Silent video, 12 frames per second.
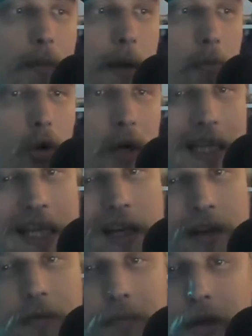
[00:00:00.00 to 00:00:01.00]
a more
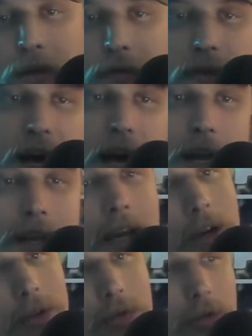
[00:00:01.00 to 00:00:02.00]
cleaner, beautified,
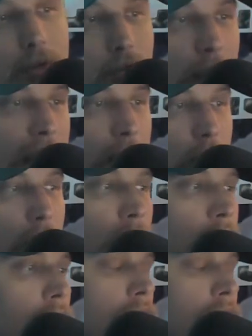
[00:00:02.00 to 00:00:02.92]
travel